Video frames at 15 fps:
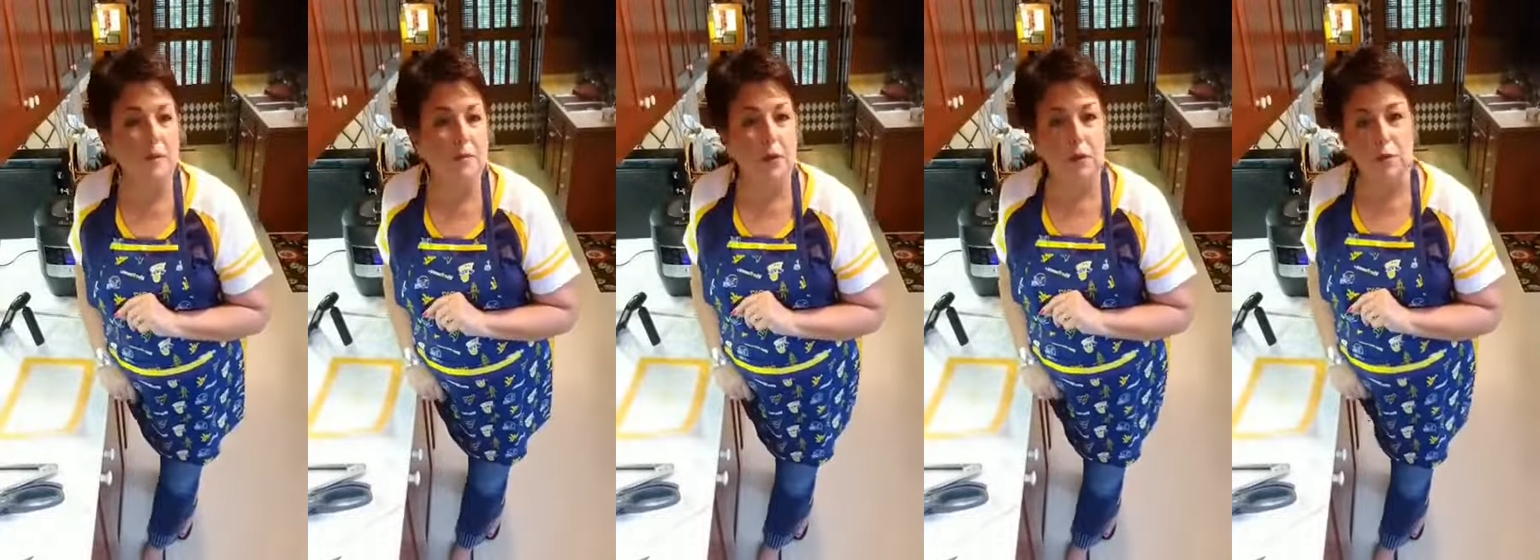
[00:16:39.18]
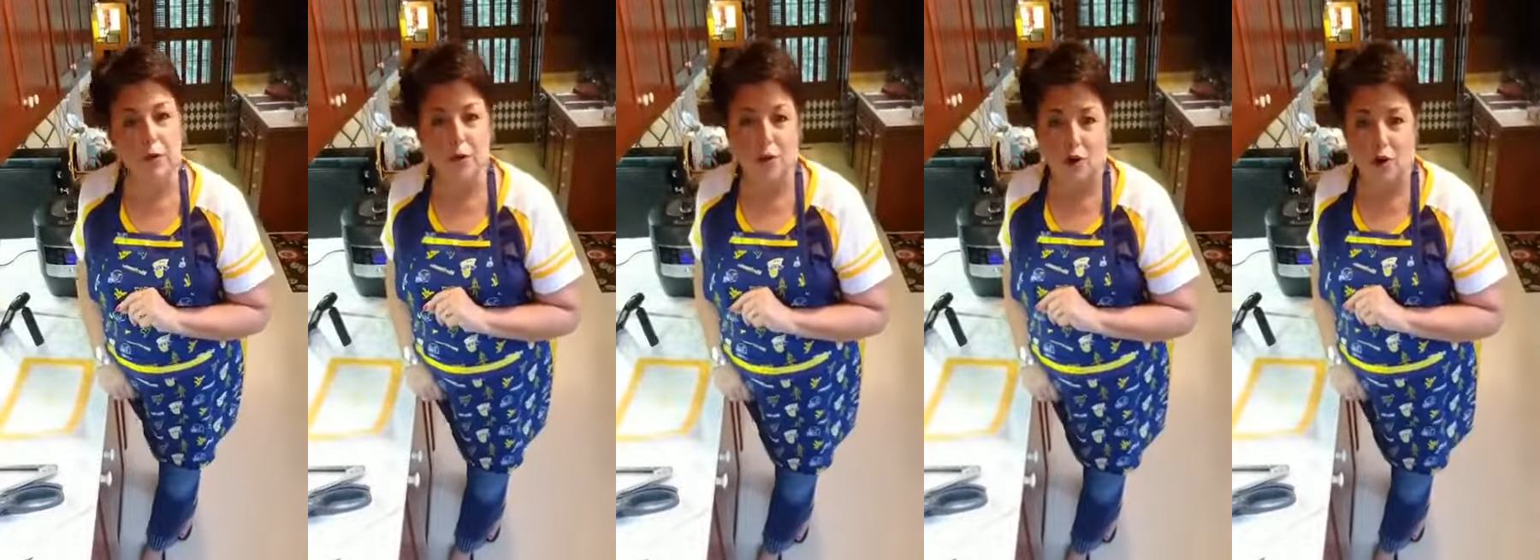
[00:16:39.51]
I'm going to
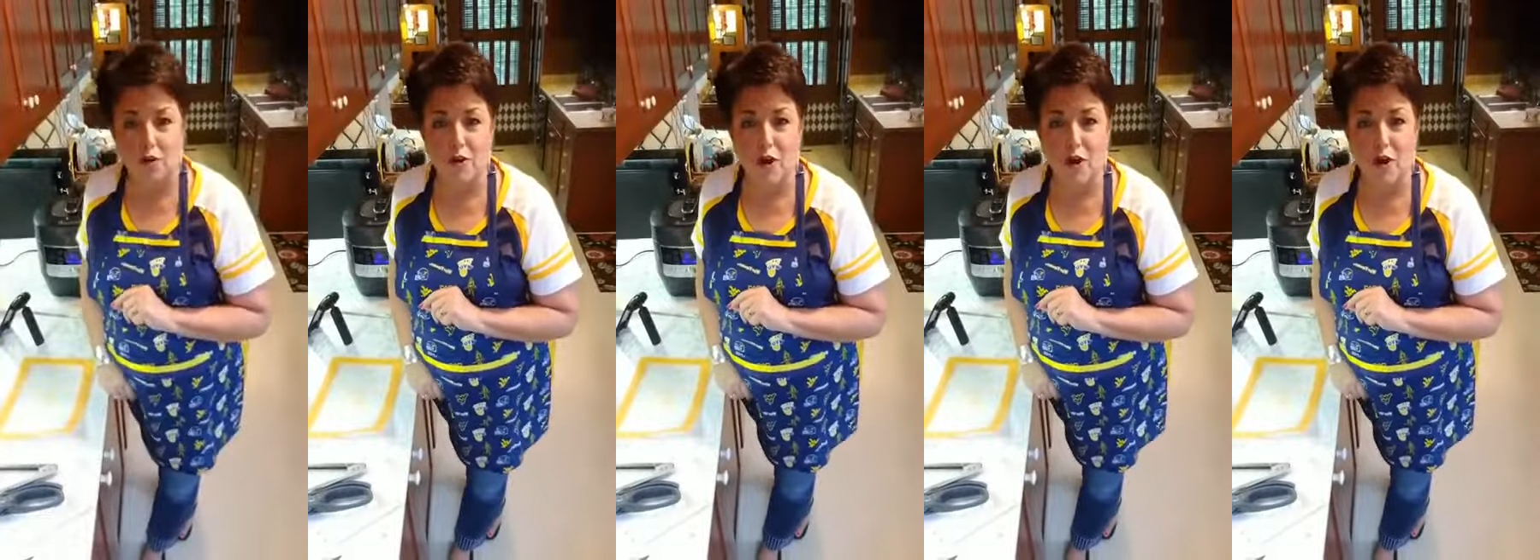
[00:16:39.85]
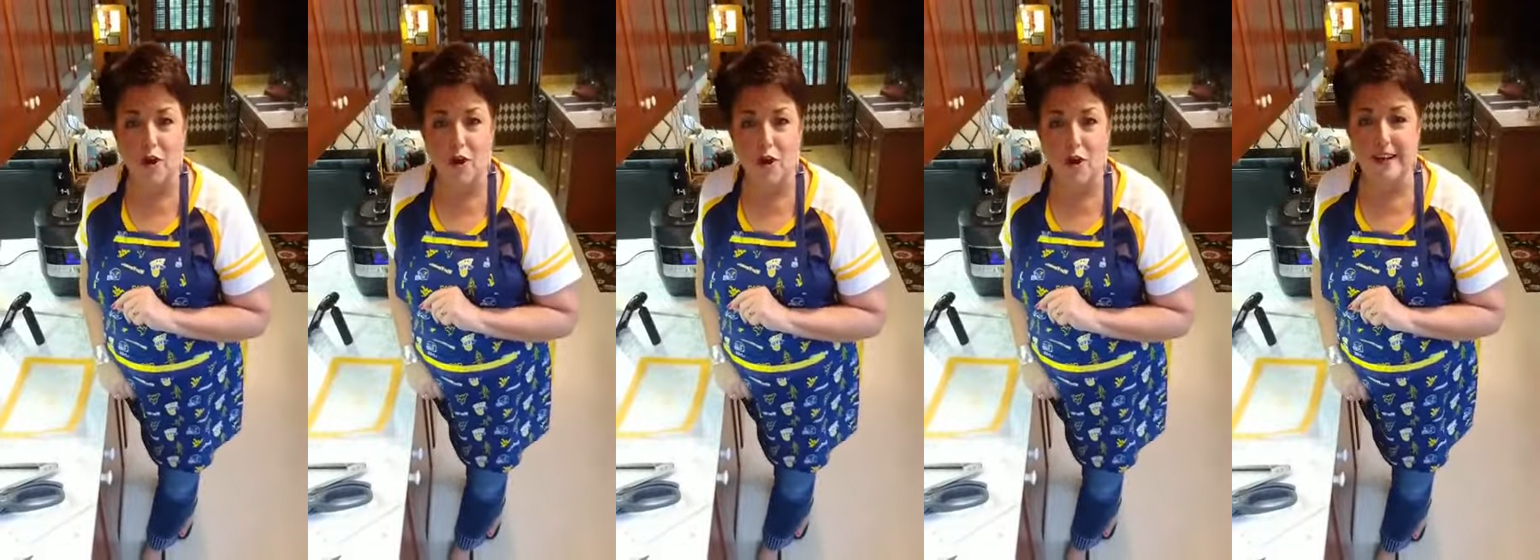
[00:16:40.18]
put on our
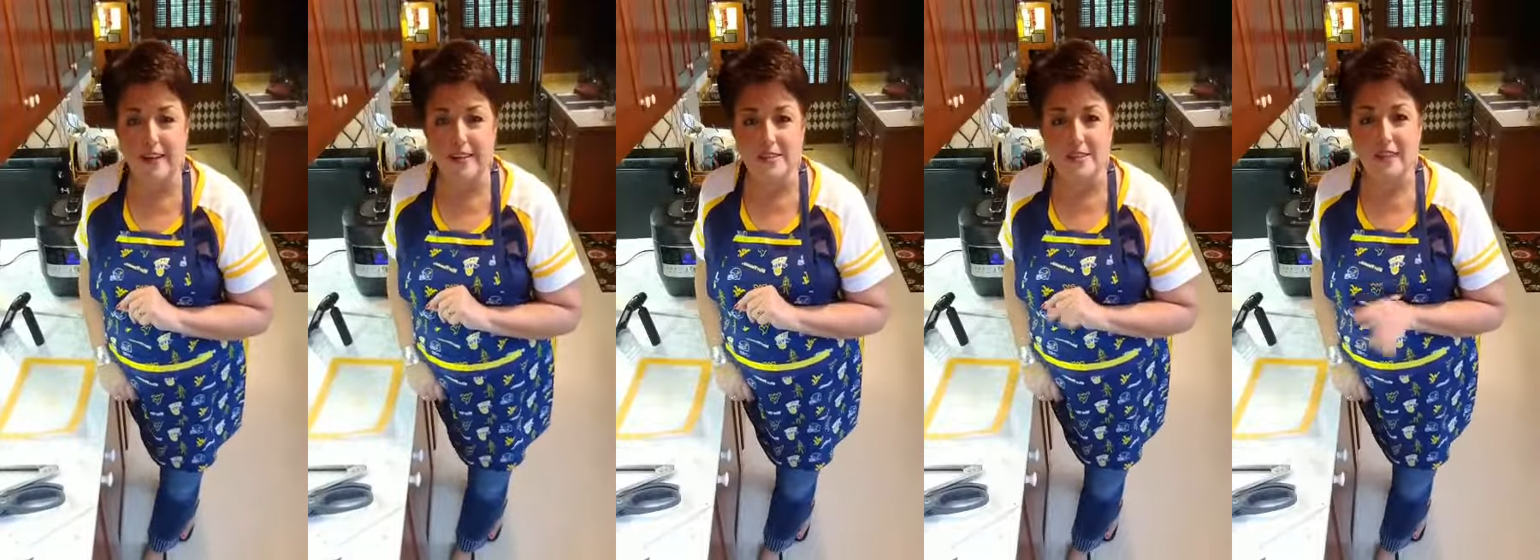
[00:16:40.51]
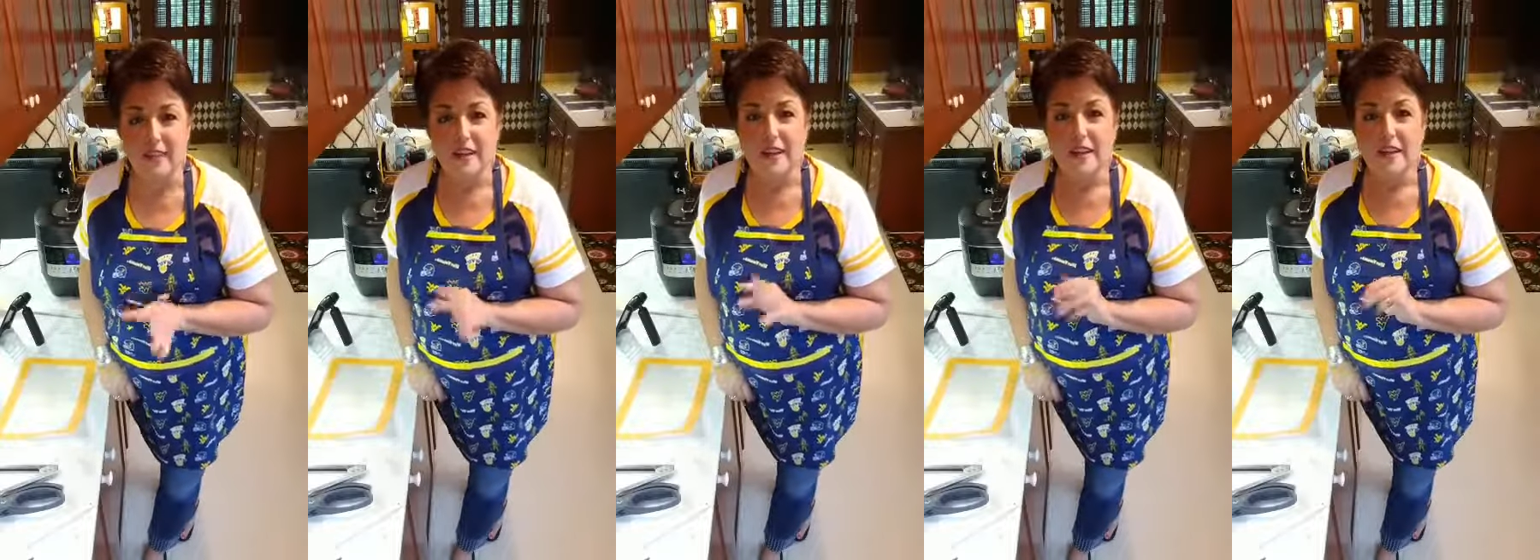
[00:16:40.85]
tacos today.
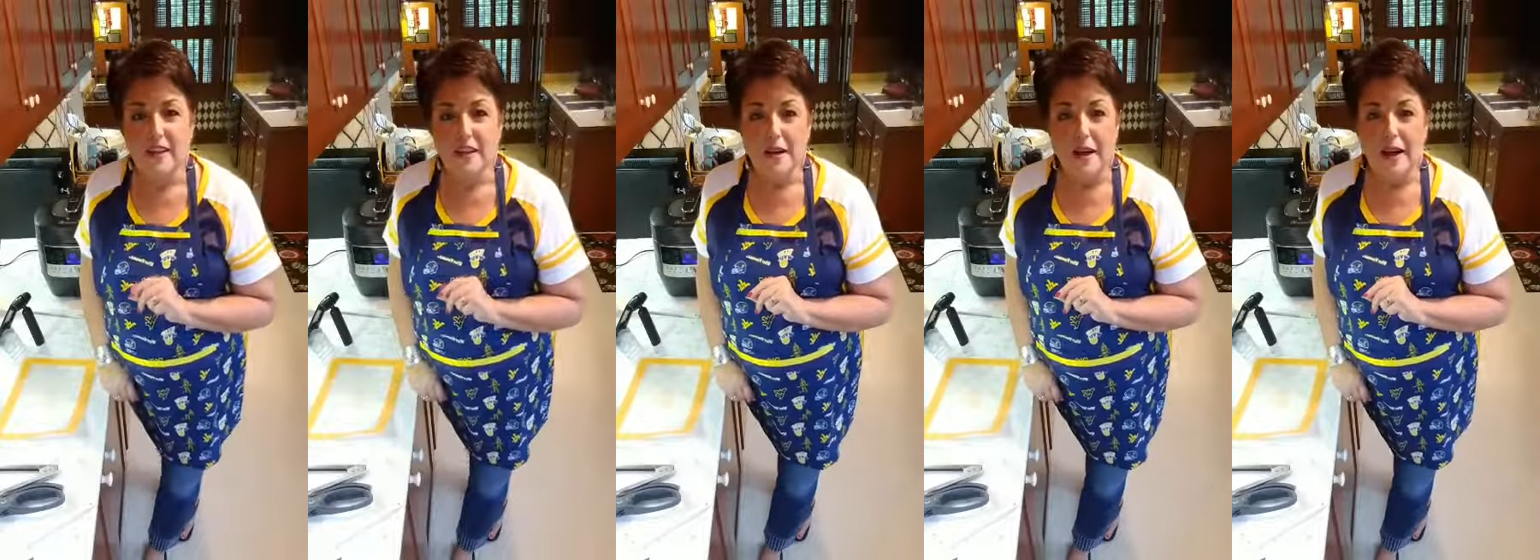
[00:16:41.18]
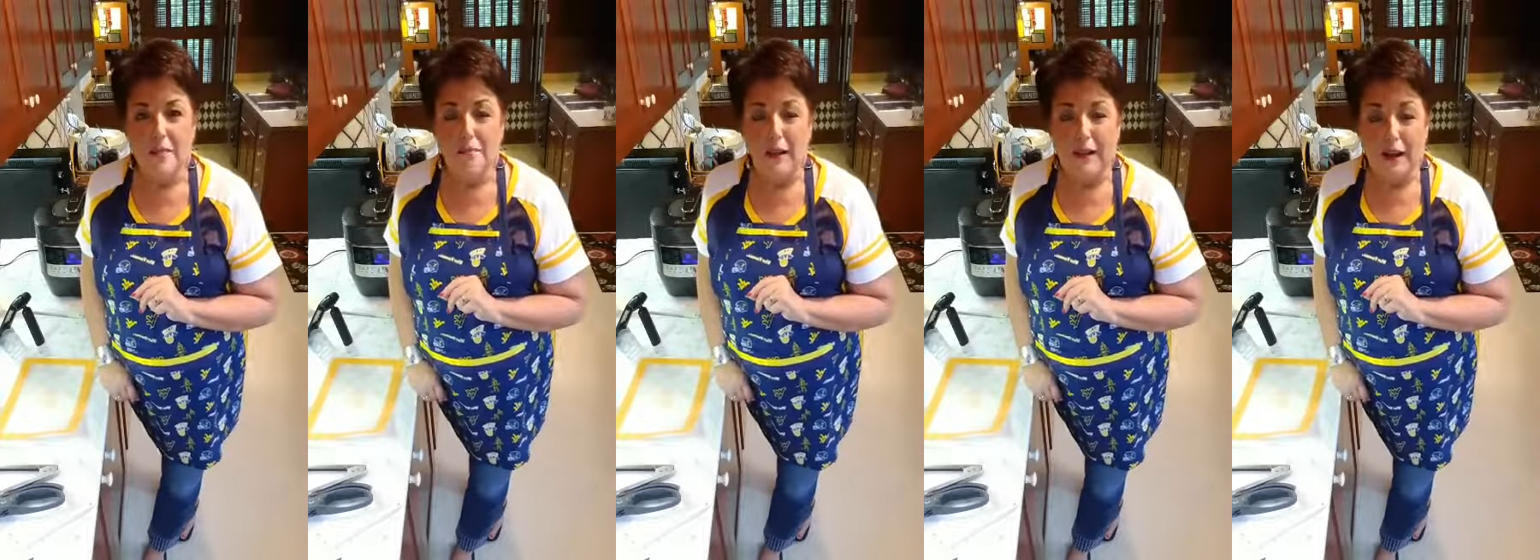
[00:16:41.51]
But